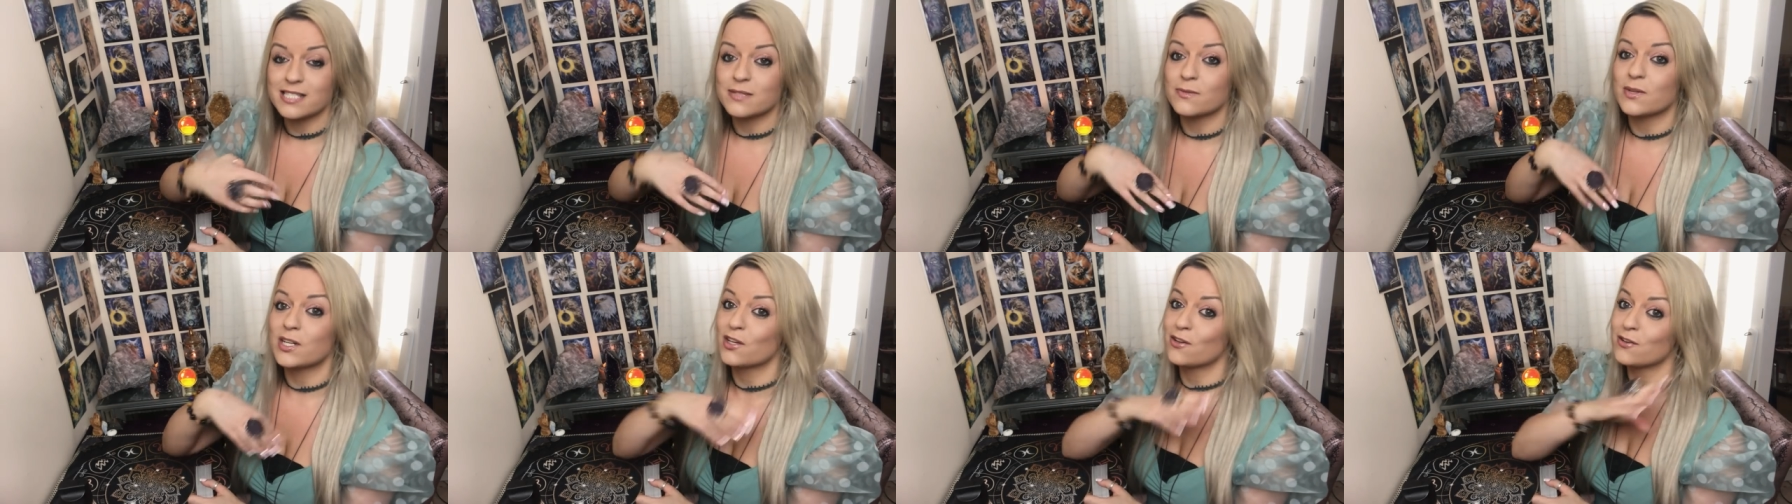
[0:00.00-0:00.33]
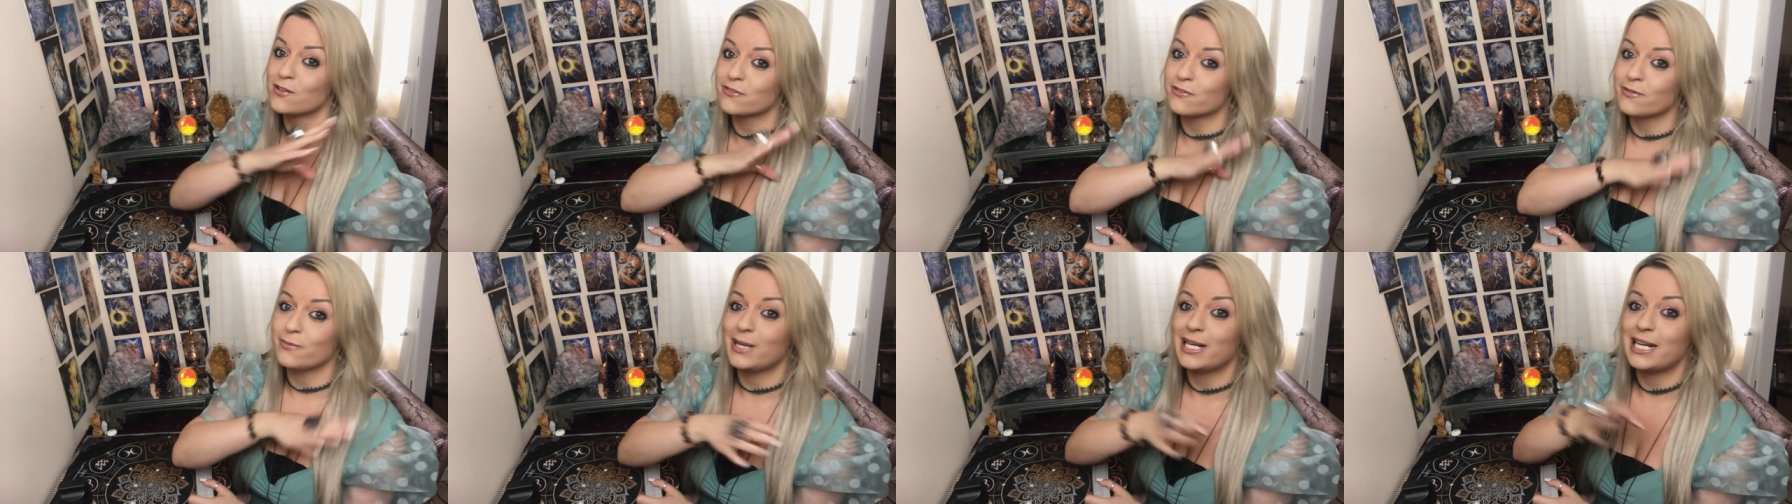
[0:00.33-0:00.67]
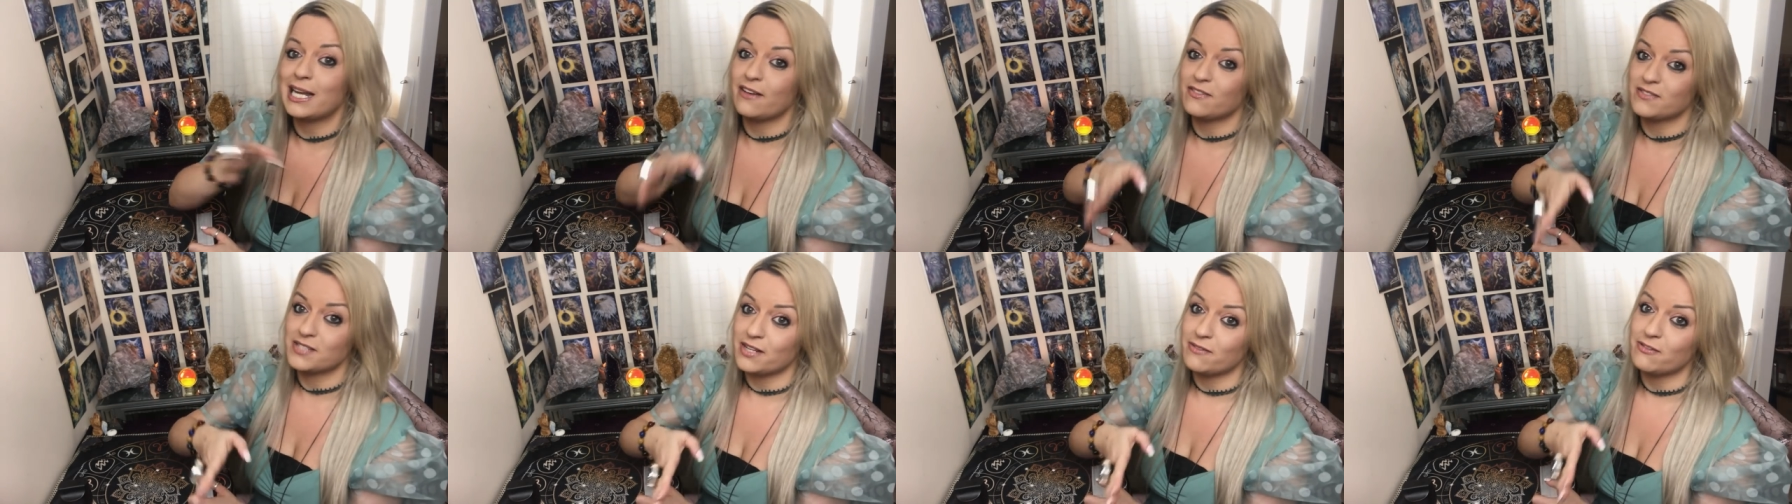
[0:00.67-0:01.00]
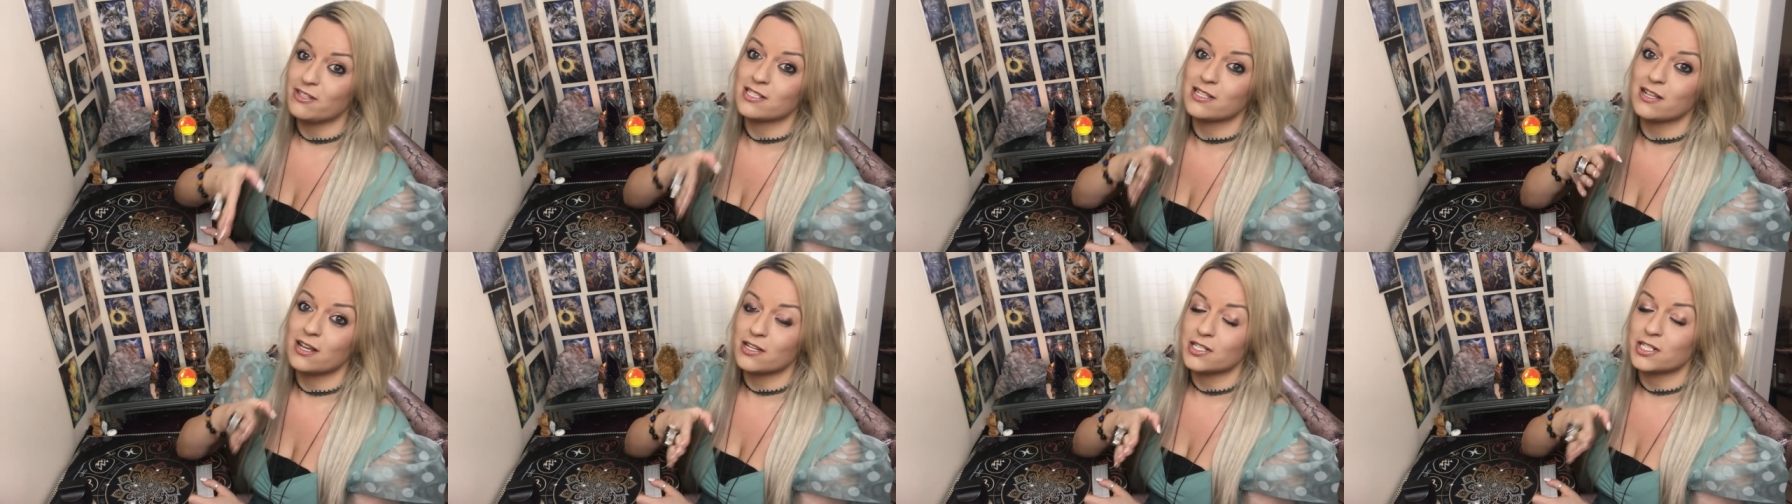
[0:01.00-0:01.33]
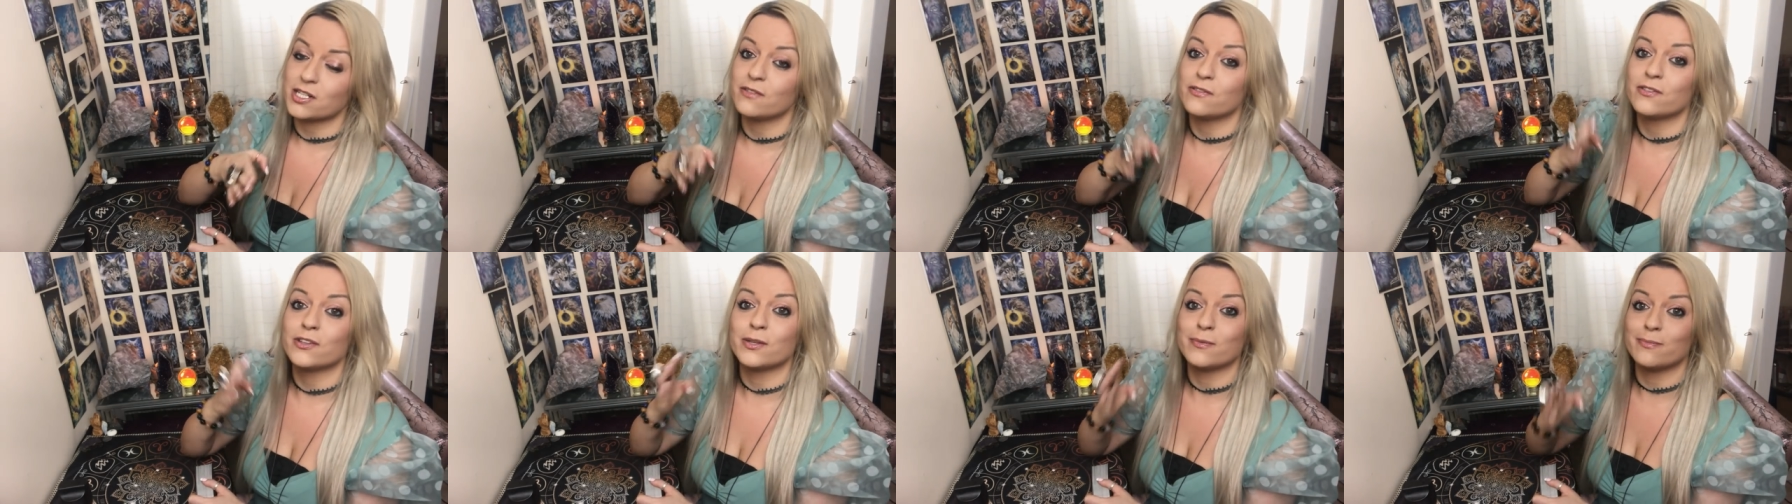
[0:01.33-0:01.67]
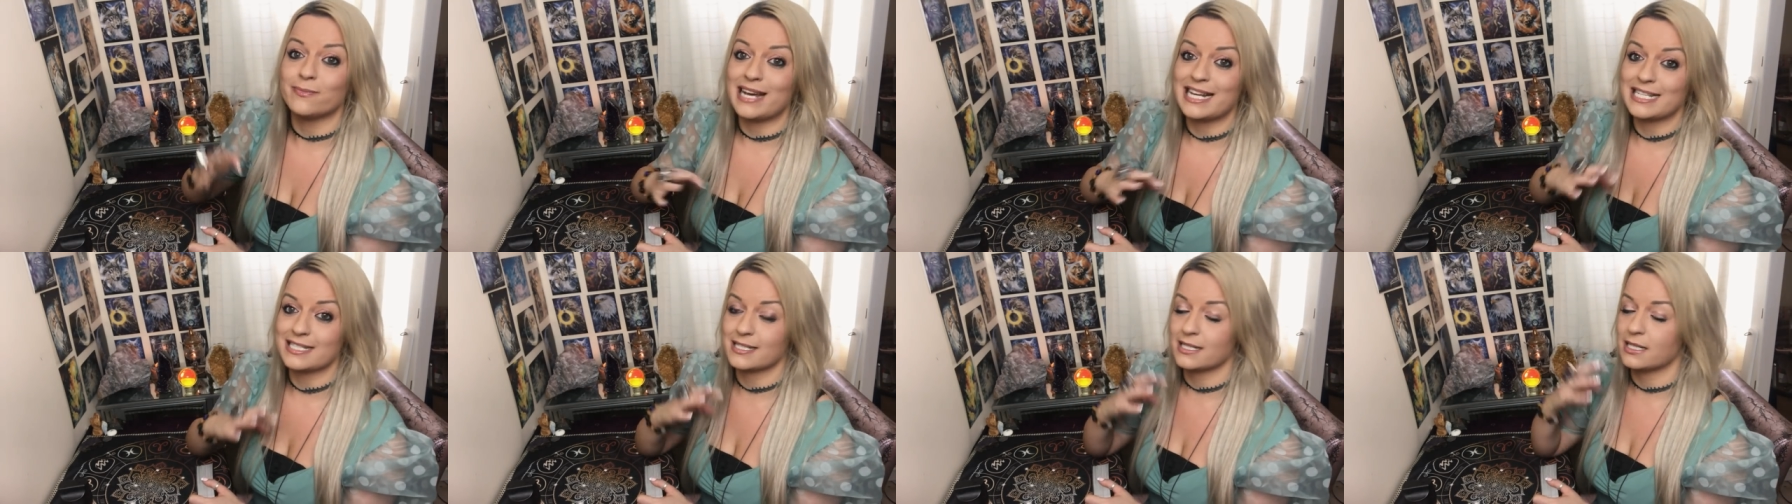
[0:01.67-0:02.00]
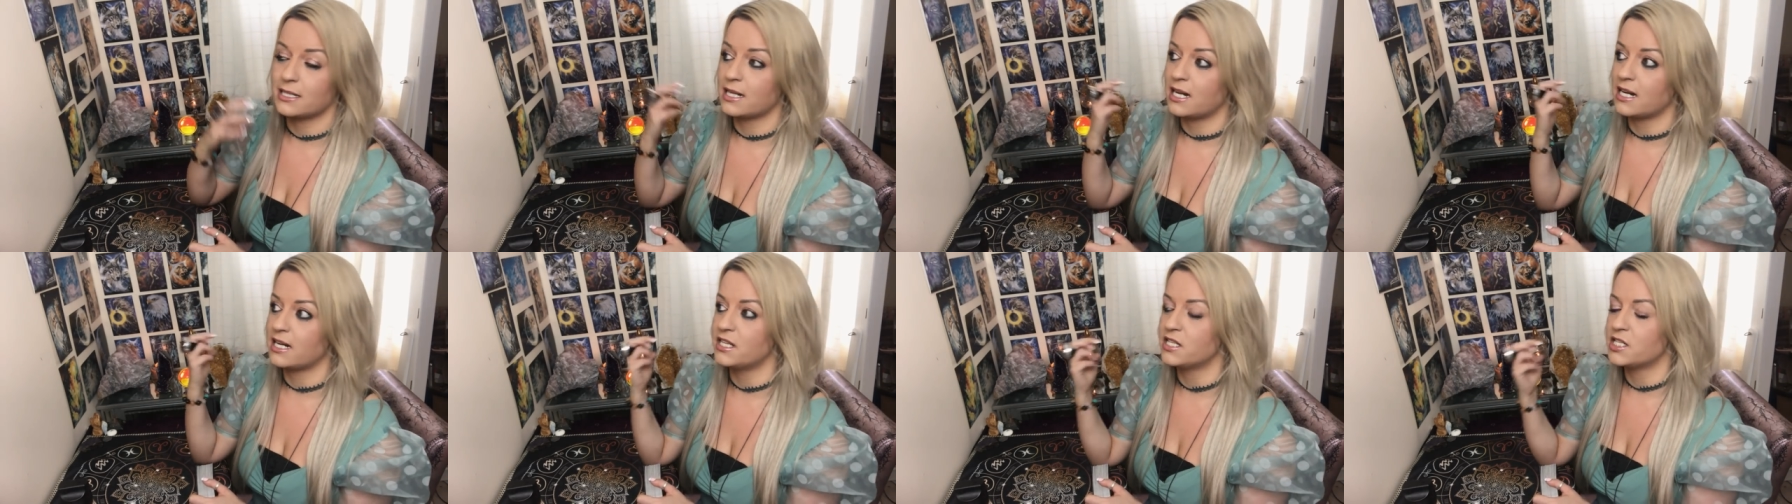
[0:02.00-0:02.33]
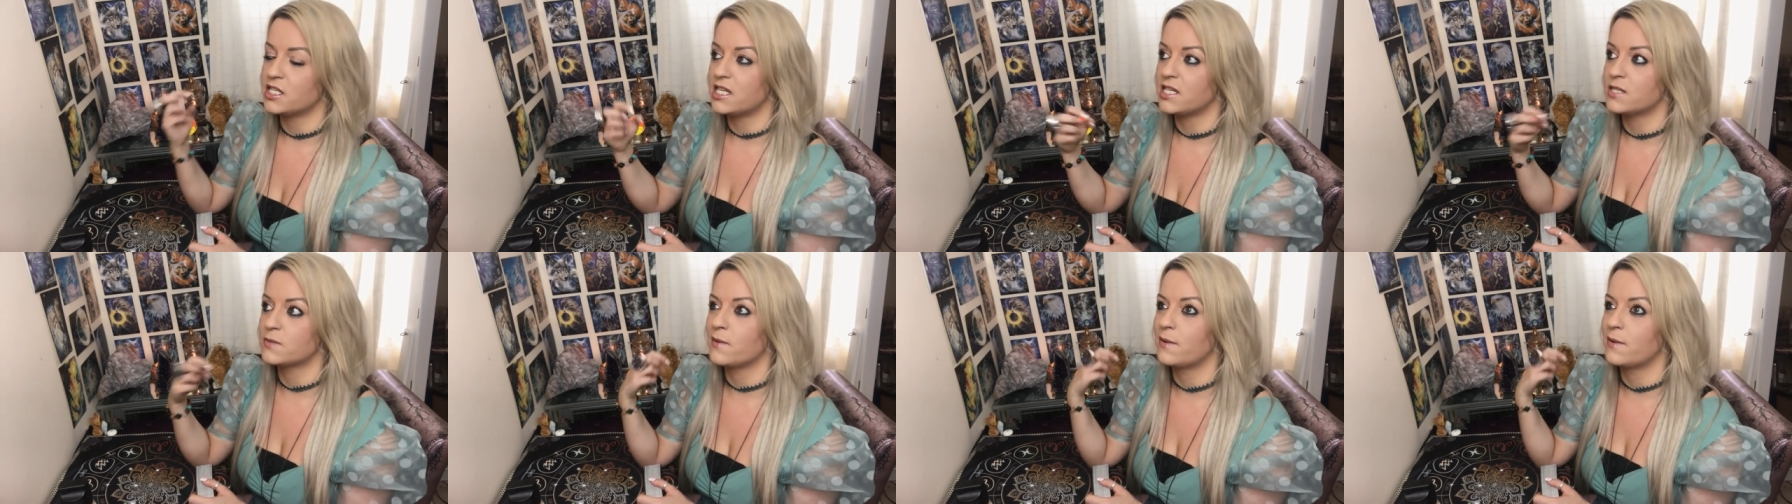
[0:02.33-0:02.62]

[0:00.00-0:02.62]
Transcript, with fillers: When it comes from my left ear, it's largely for the masculine energies.